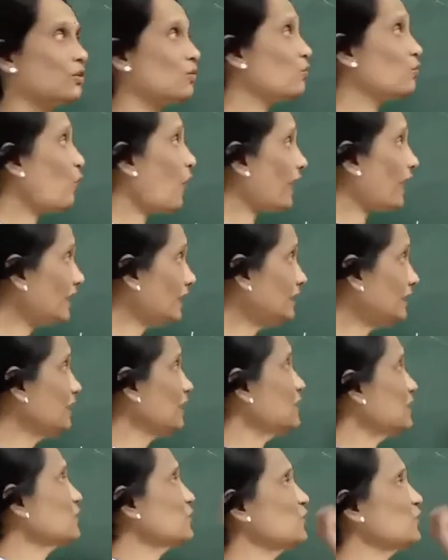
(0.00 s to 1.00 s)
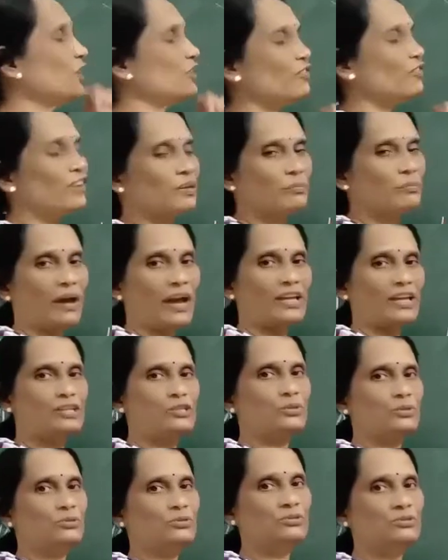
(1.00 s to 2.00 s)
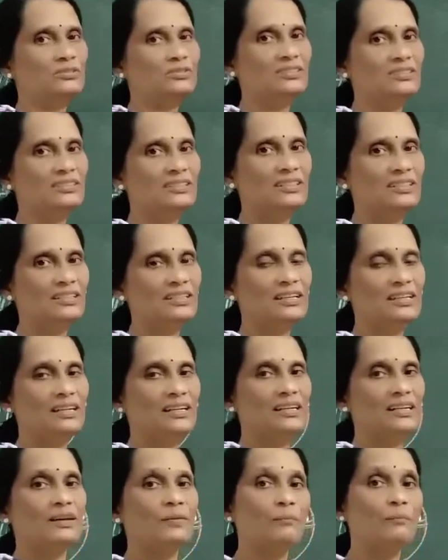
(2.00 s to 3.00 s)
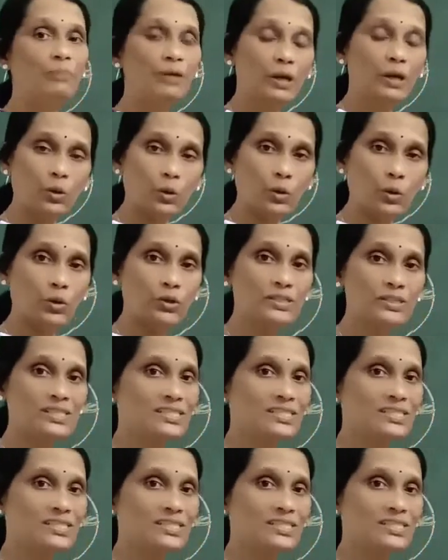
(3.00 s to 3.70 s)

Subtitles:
Why it is not 1/2? Because